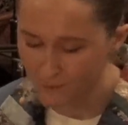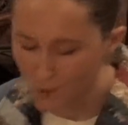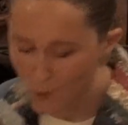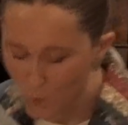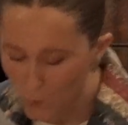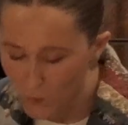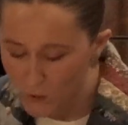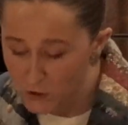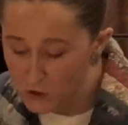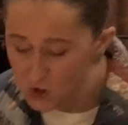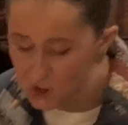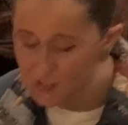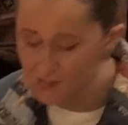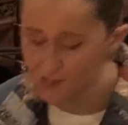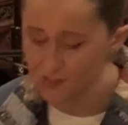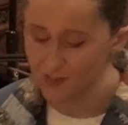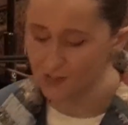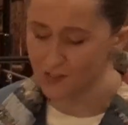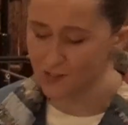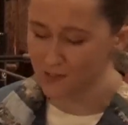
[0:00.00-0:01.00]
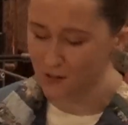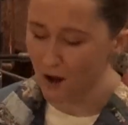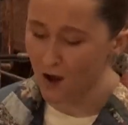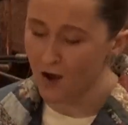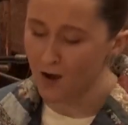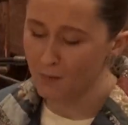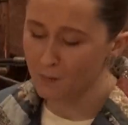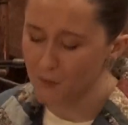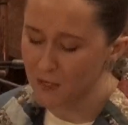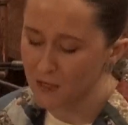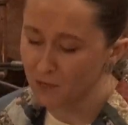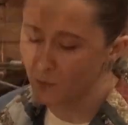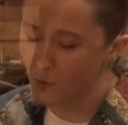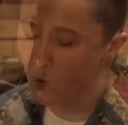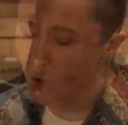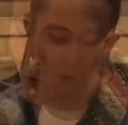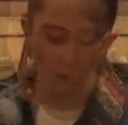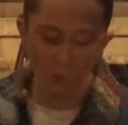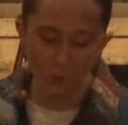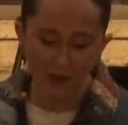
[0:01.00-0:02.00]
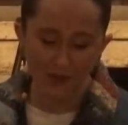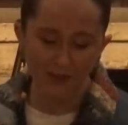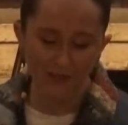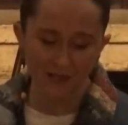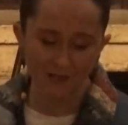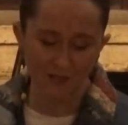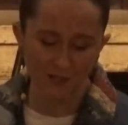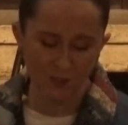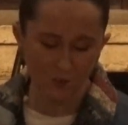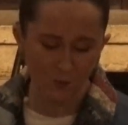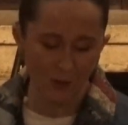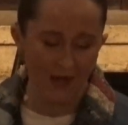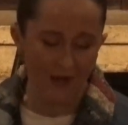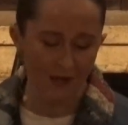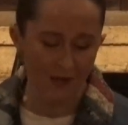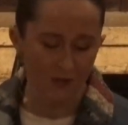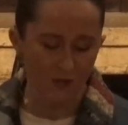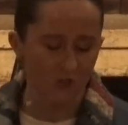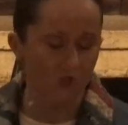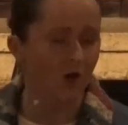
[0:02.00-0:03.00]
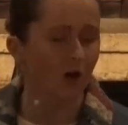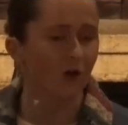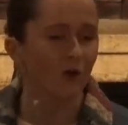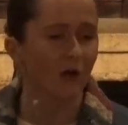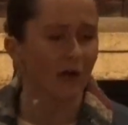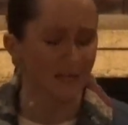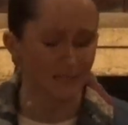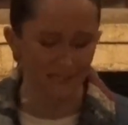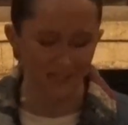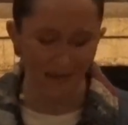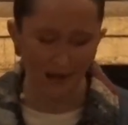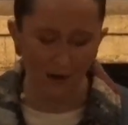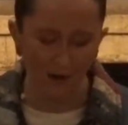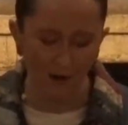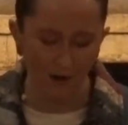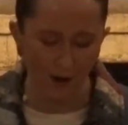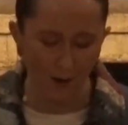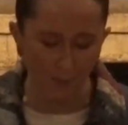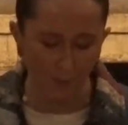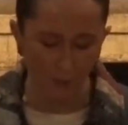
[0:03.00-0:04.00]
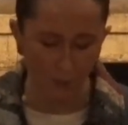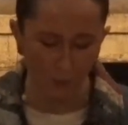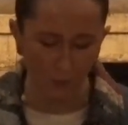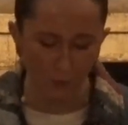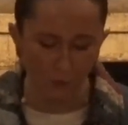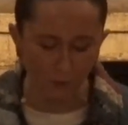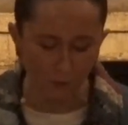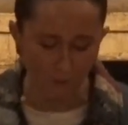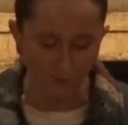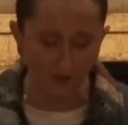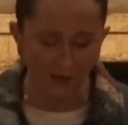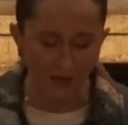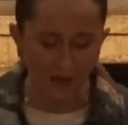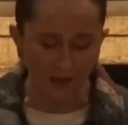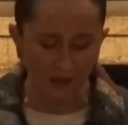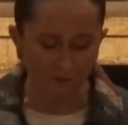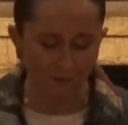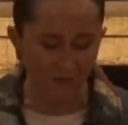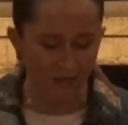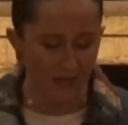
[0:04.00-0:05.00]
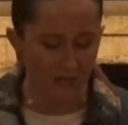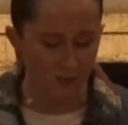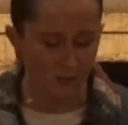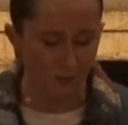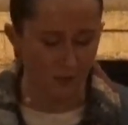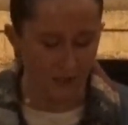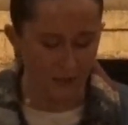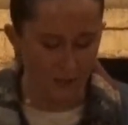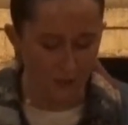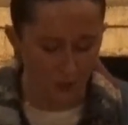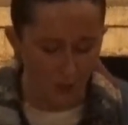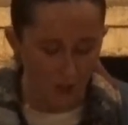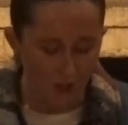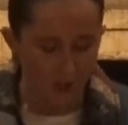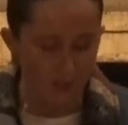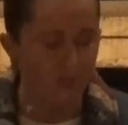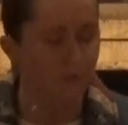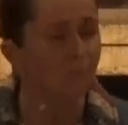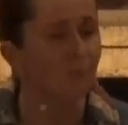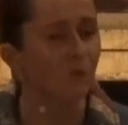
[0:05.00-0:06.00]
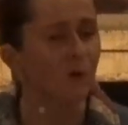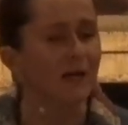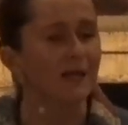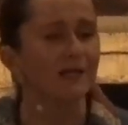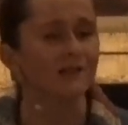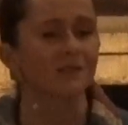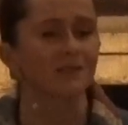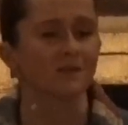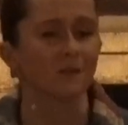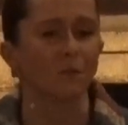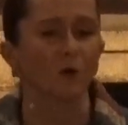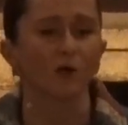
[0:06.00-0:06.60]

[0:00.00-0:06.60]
When Jesus saw people willing to sweat and struggle and tear up a roof, if that's what it took to bring someone